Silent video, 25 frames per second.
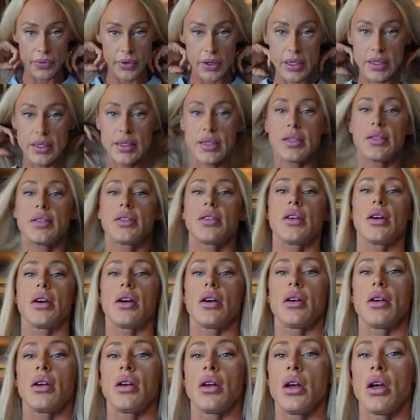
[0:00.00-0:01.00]
This is
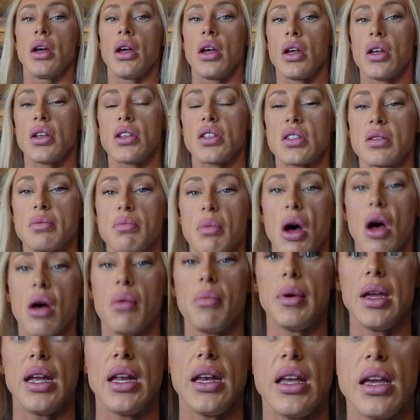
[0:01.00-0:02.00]
the small
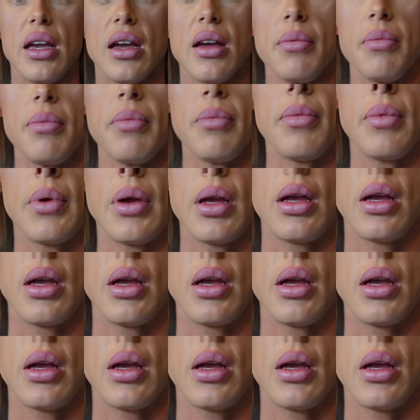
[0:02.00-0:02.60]
medium,